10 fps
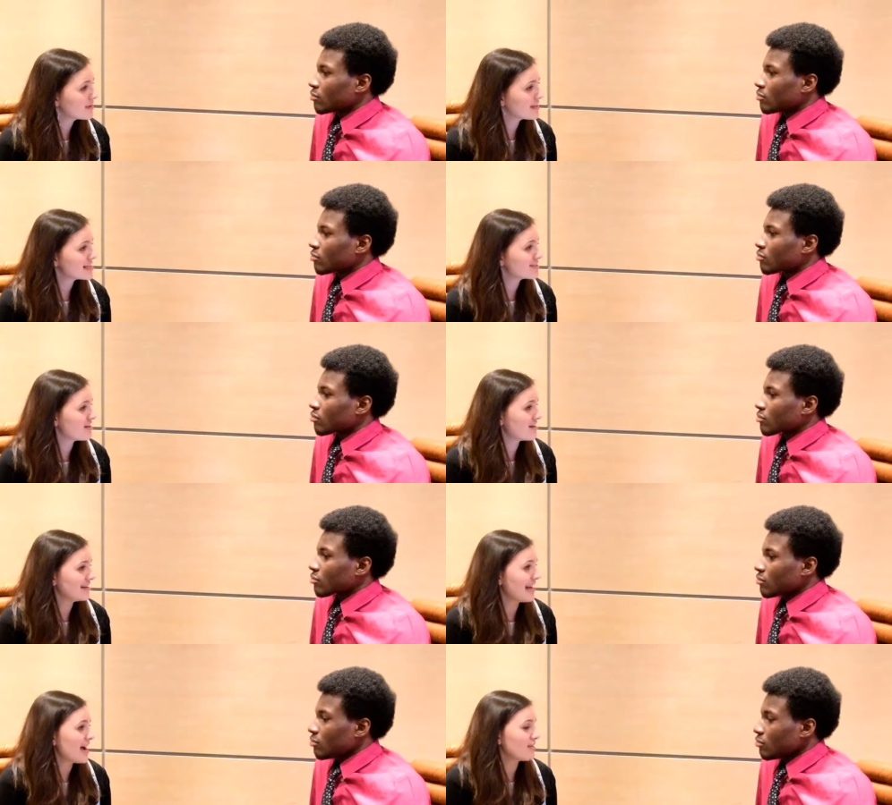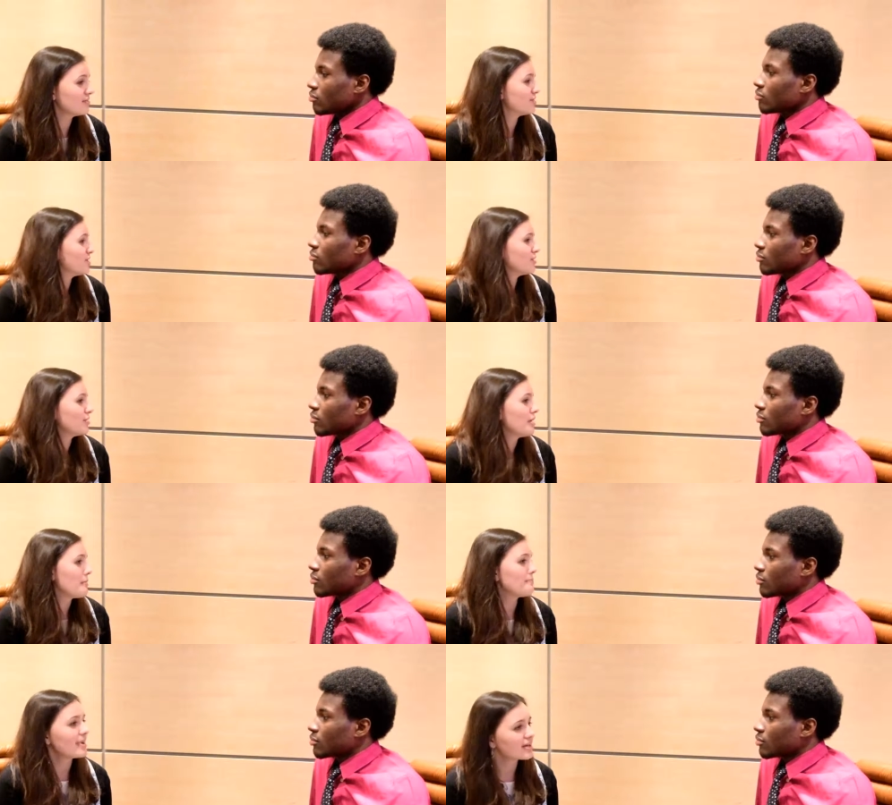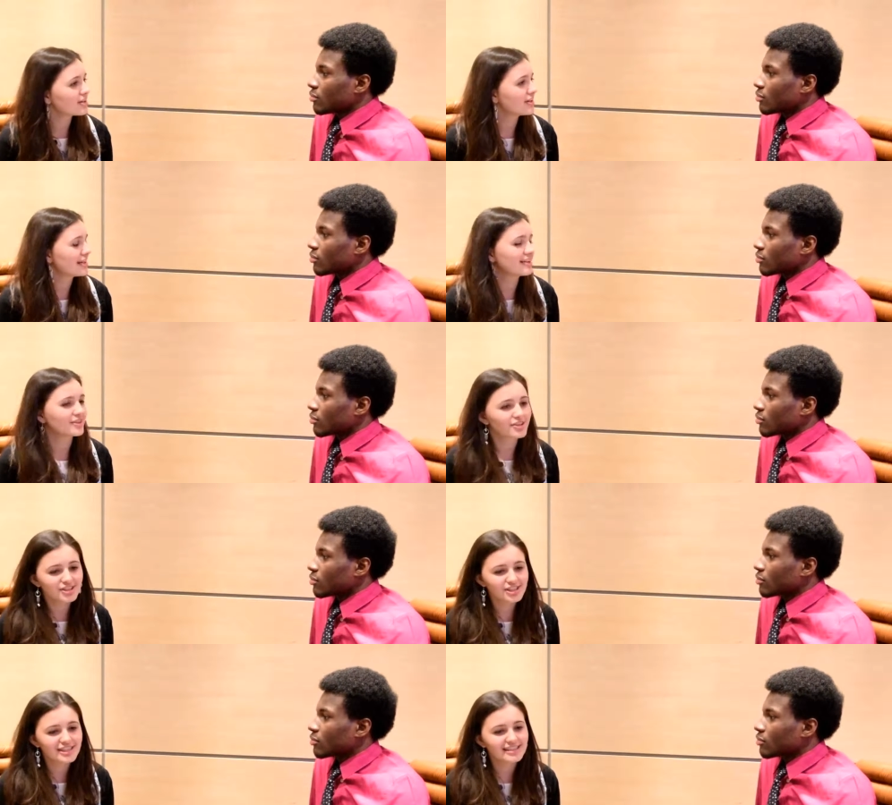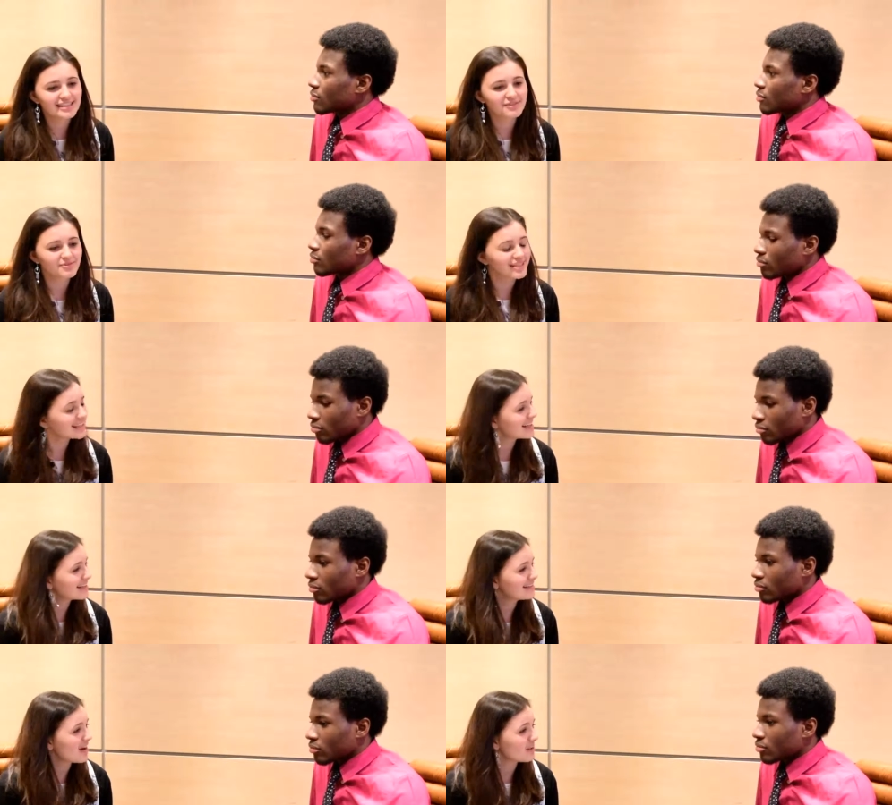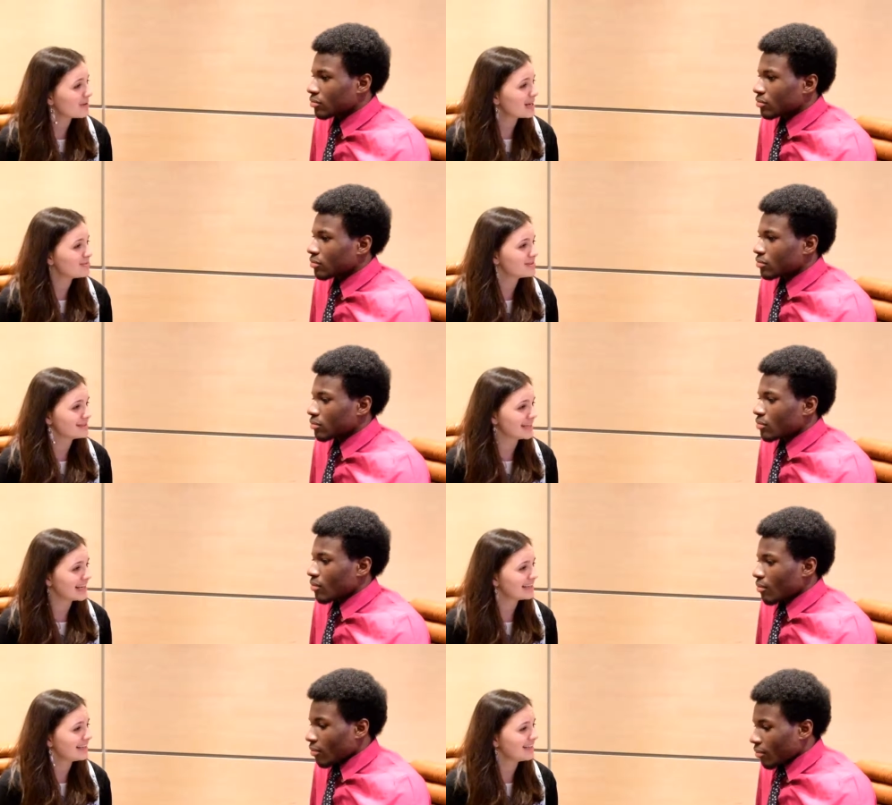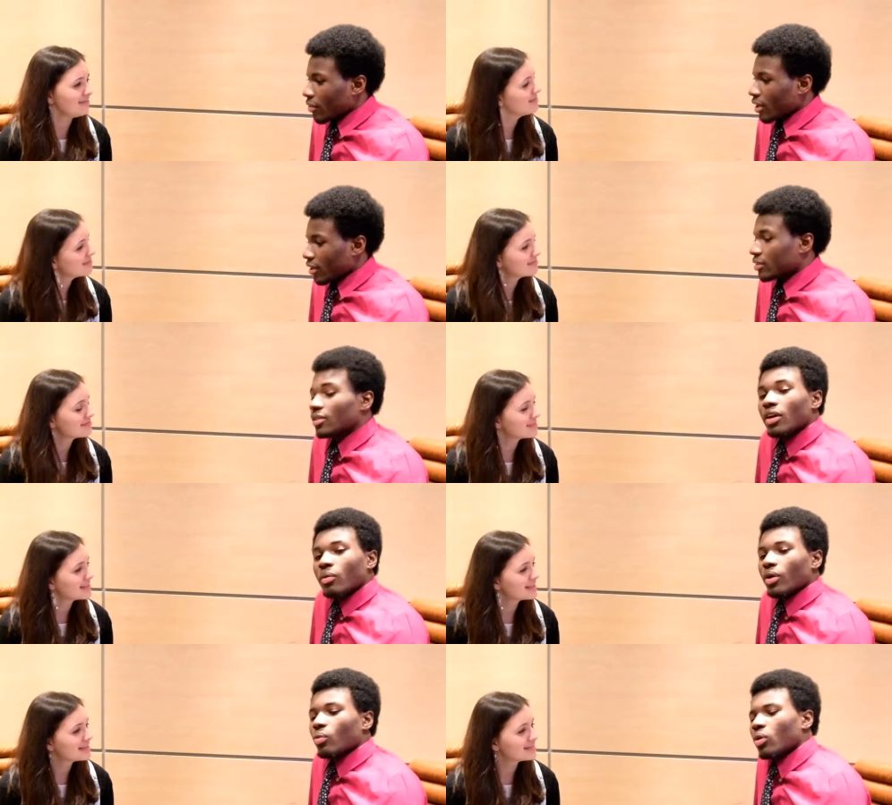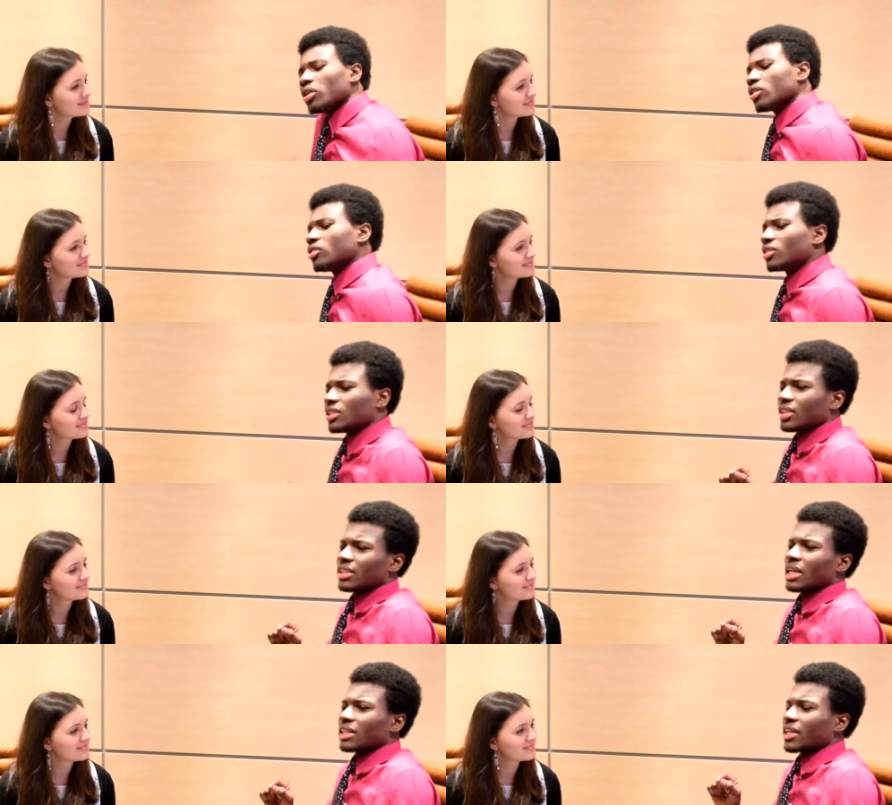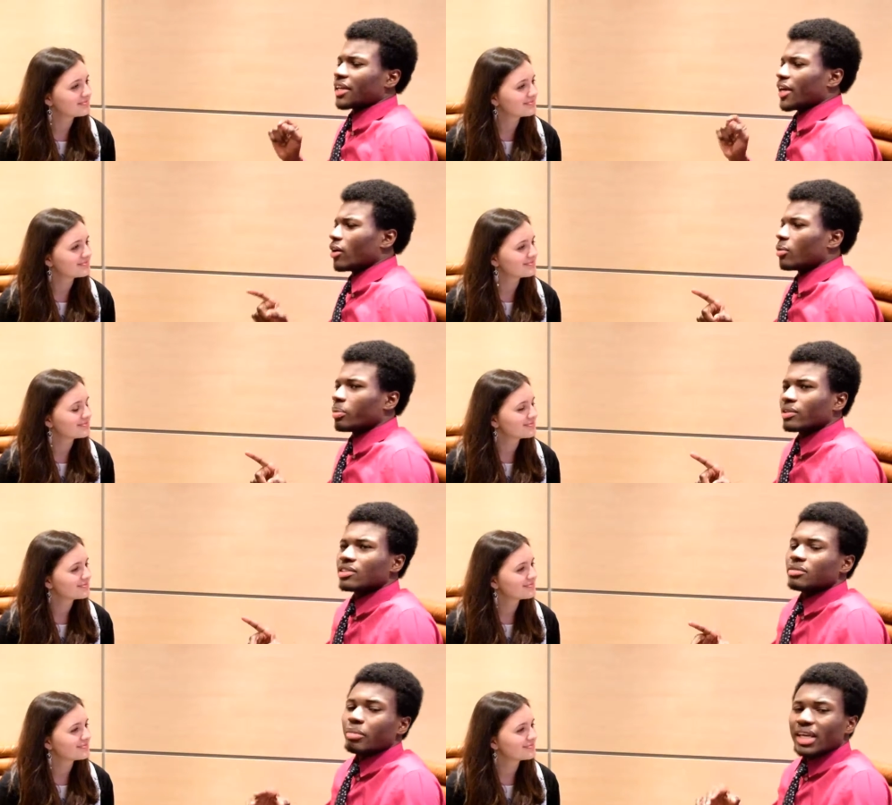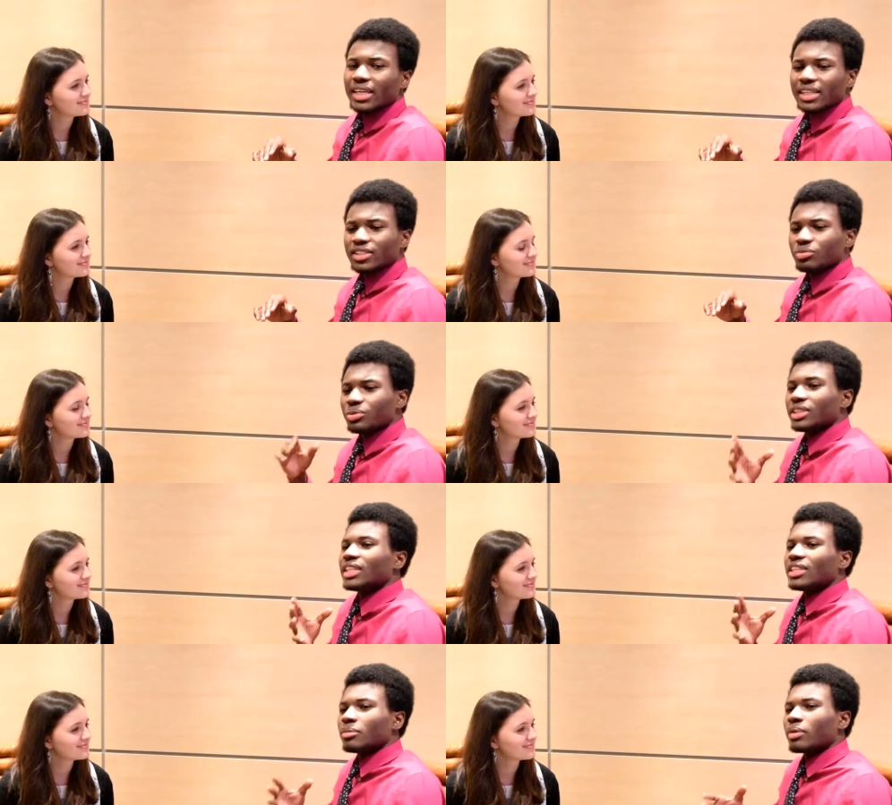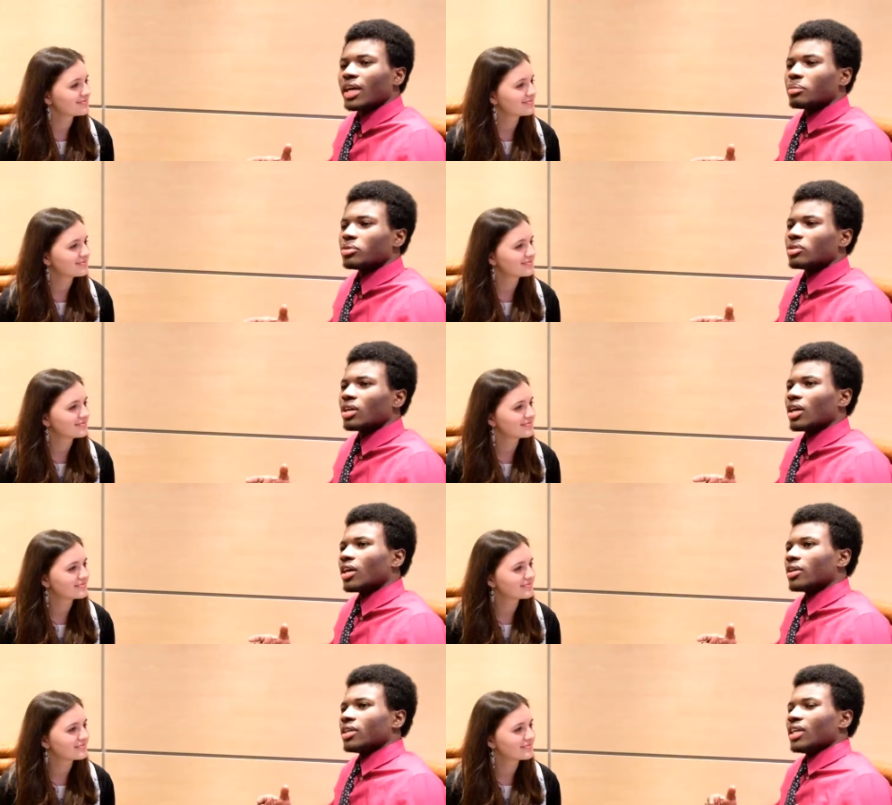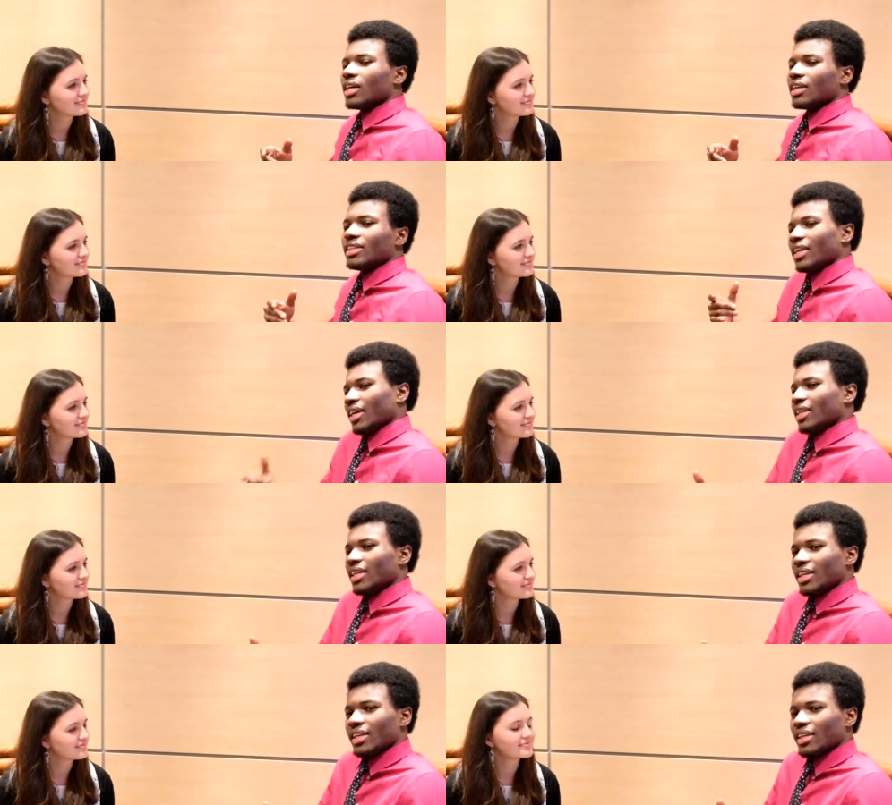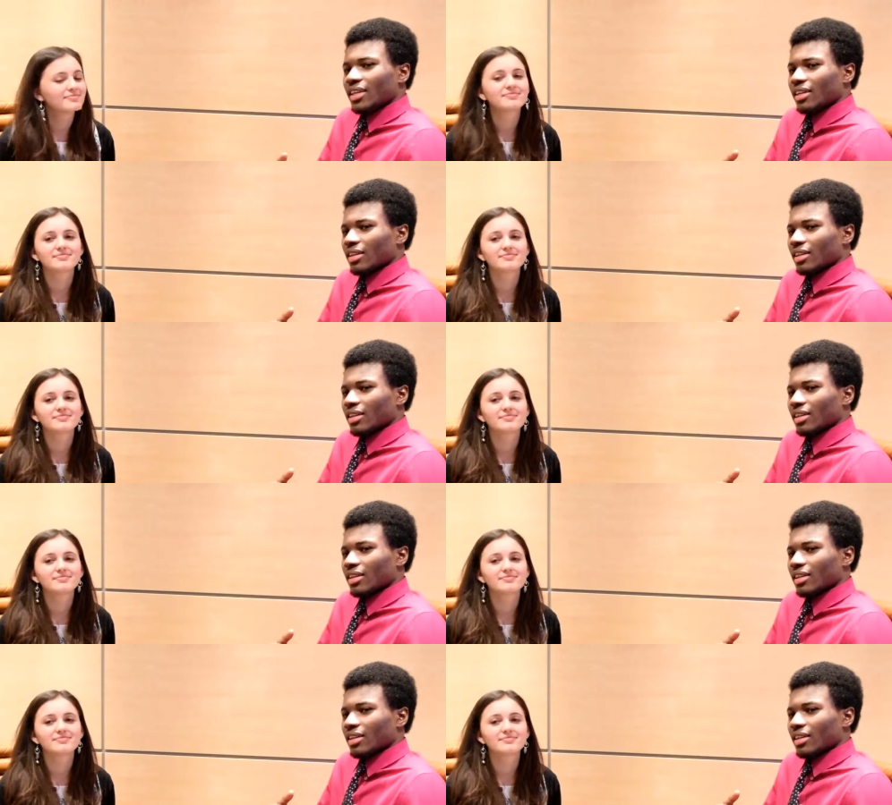Speaker 1: with us on how to better and encourage us in reading our Bibles daily? Yes.
Speaker 2: Well, one good thing that can help us is making reading the Bible uh, a daily